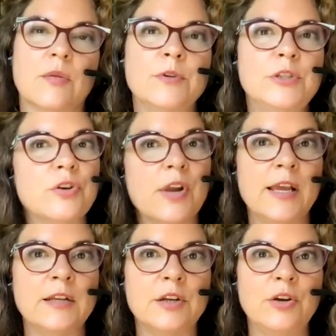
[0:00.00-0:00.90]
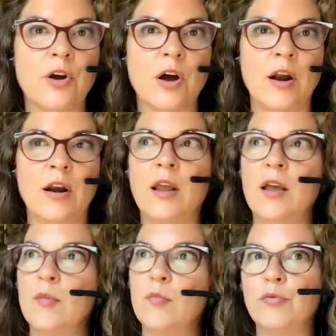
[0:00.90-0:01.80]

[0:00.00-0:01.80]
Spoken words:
put your hand on your heart,